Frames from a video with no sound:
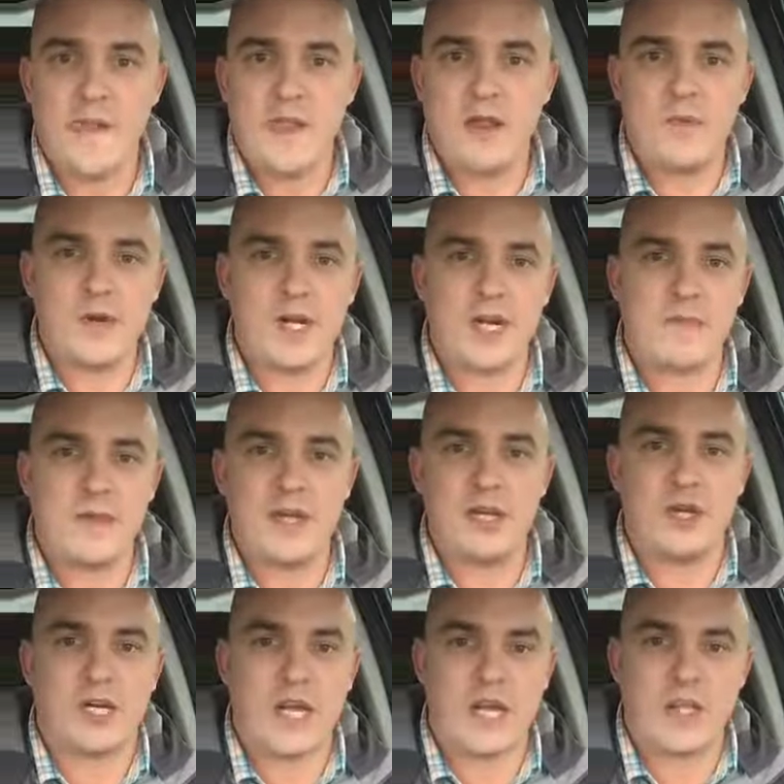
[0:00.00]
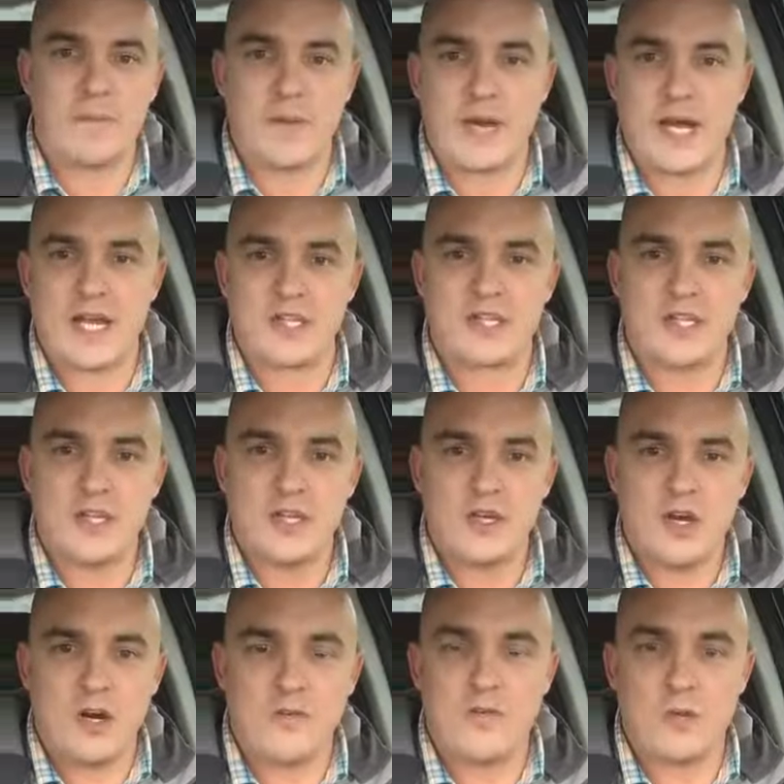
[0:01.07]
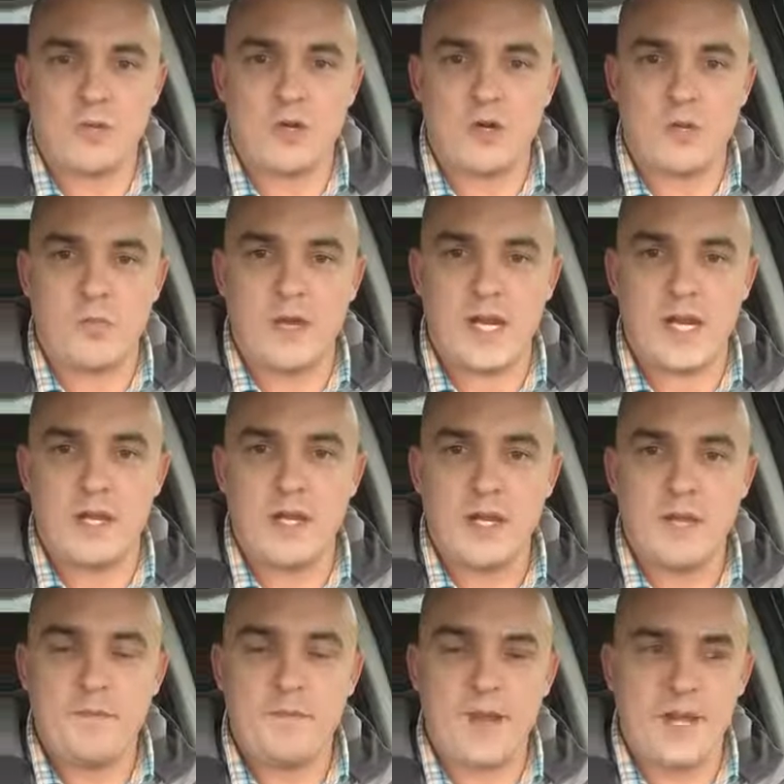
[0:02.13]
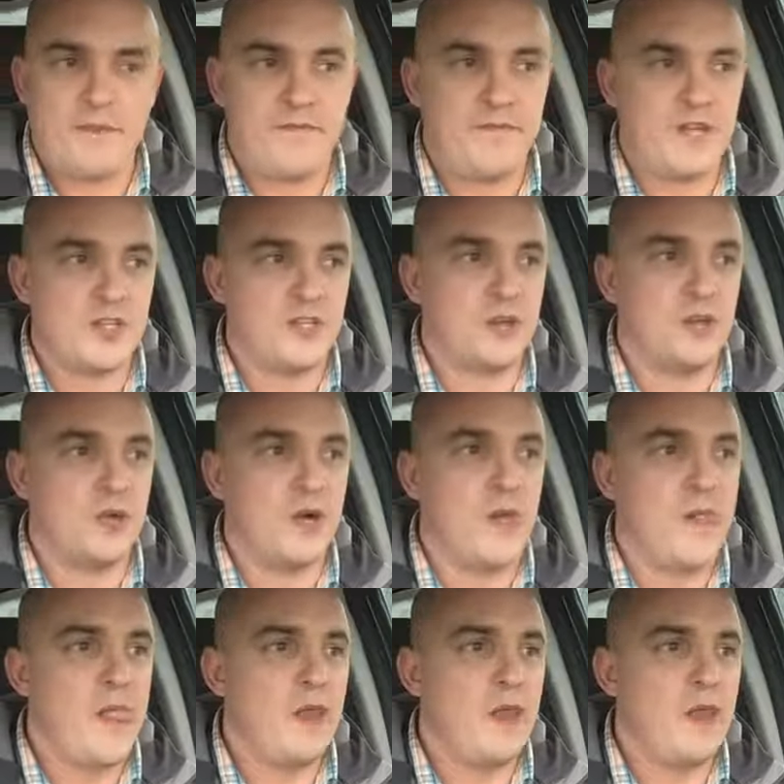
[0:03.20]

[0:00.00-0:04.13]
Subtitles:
We're going to be like other parts of the world where benefits or